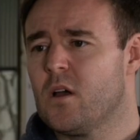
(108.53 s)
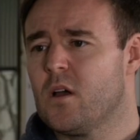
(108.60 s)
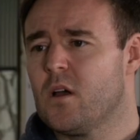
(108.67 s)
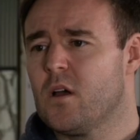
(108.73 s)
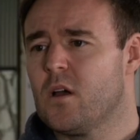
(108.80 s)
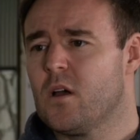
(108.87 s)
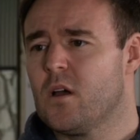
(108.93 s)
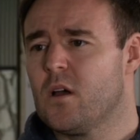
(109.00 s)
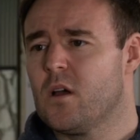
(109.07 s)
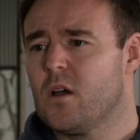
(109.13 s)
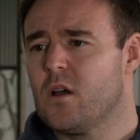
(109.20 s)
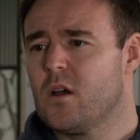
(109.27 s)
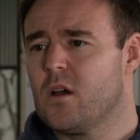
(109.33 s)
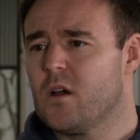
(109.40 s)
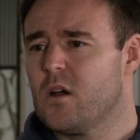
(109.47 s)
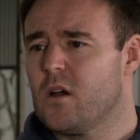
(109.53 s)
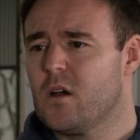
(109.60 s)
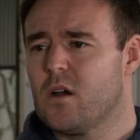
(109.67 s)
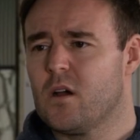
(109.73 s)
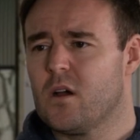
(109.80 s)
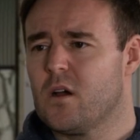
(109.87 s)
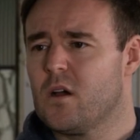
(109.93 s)

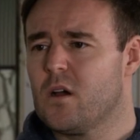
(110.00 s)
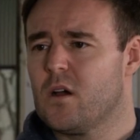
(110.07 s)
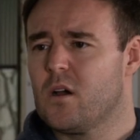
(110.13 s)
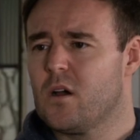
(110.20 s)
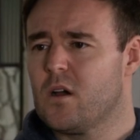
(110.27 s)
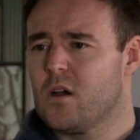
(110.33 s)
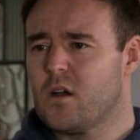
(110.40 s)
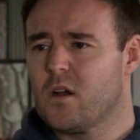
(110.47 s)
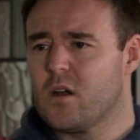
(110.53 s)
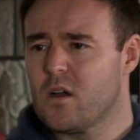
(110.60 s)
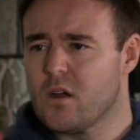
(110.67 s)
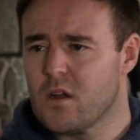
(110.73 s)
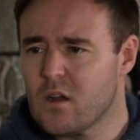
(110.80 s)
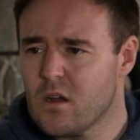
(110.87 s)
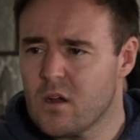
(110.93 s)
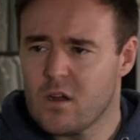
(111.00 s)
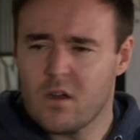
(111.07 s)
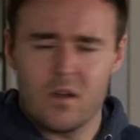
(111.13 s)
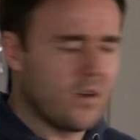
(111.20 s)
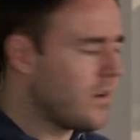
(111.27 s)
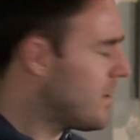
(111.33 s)
Nothing is said.